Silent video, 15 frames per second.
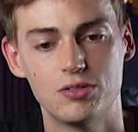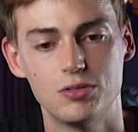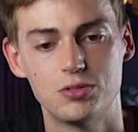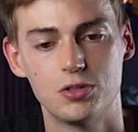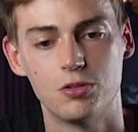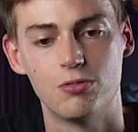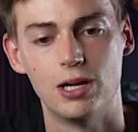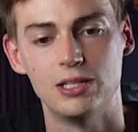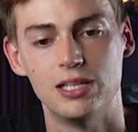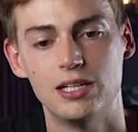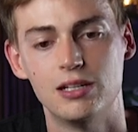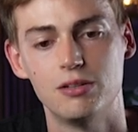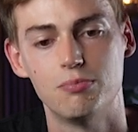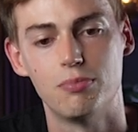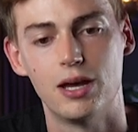do so right
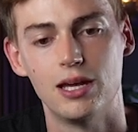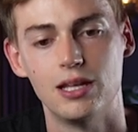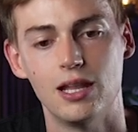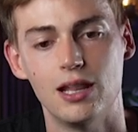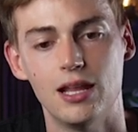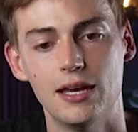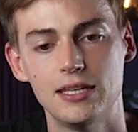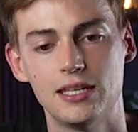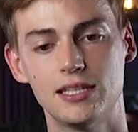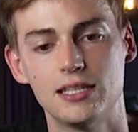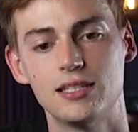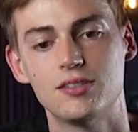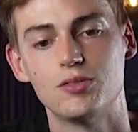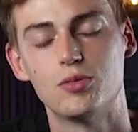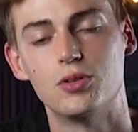here by liking
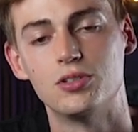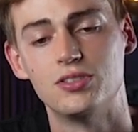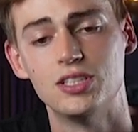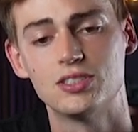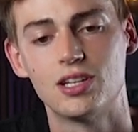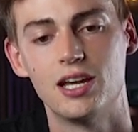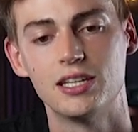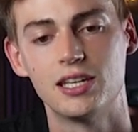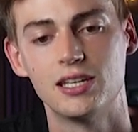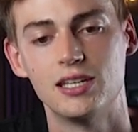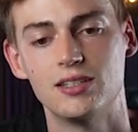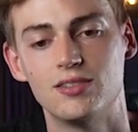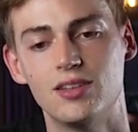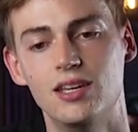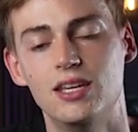it or disliking
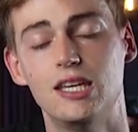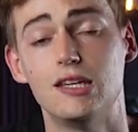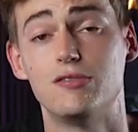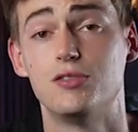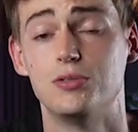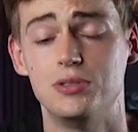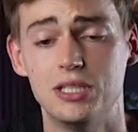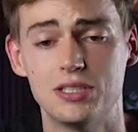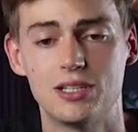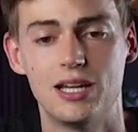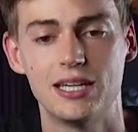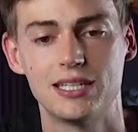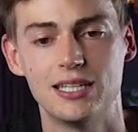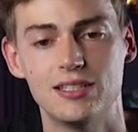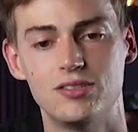it. If you
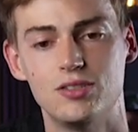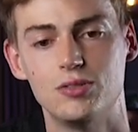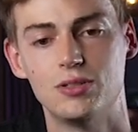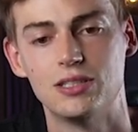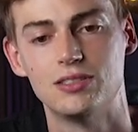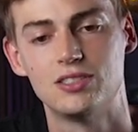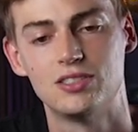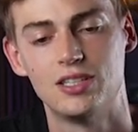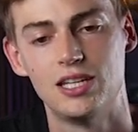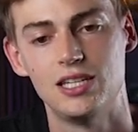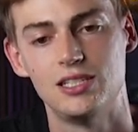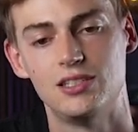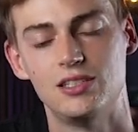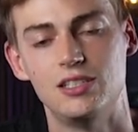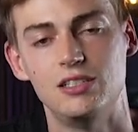dislike it, you can
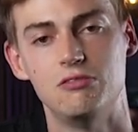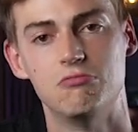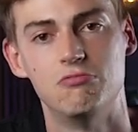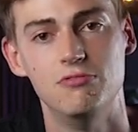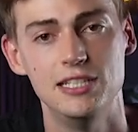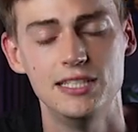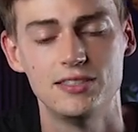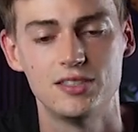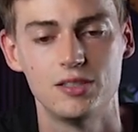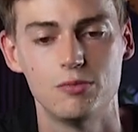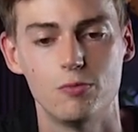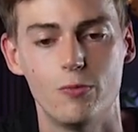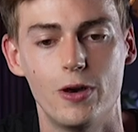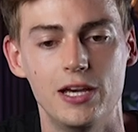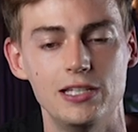say the
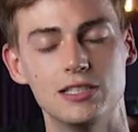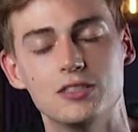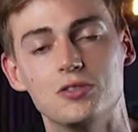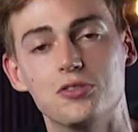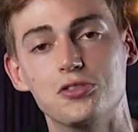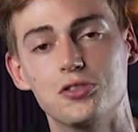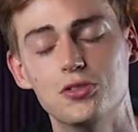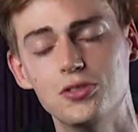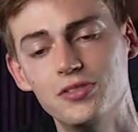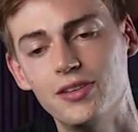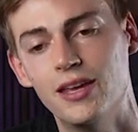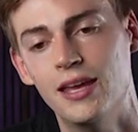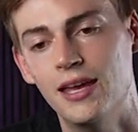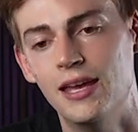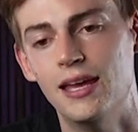reason why it is not good.
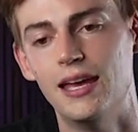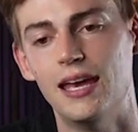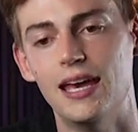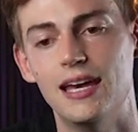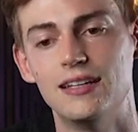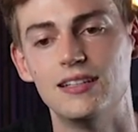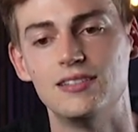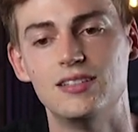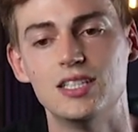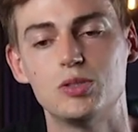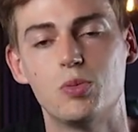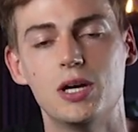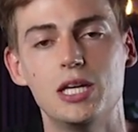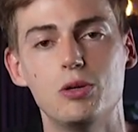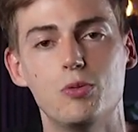And this
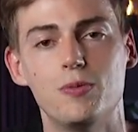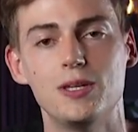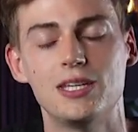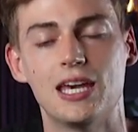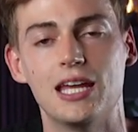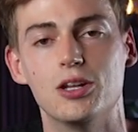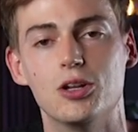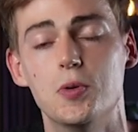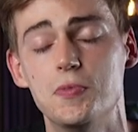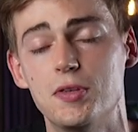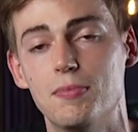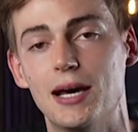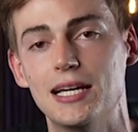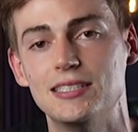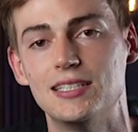way we can
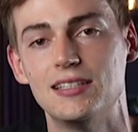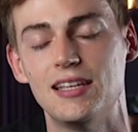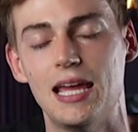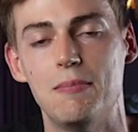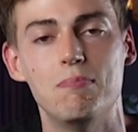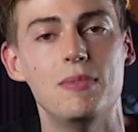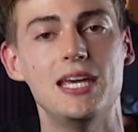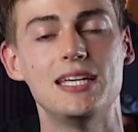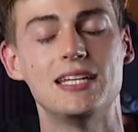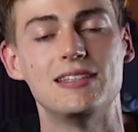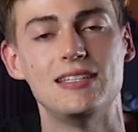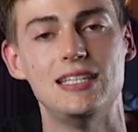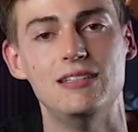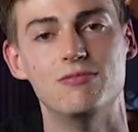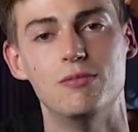optimize it and make it
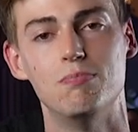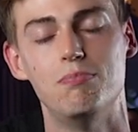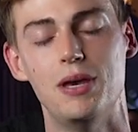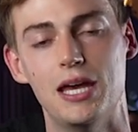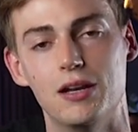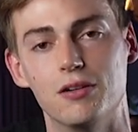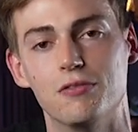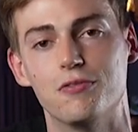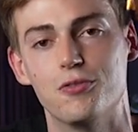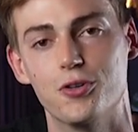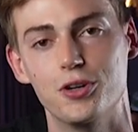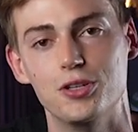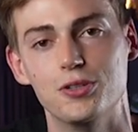even better for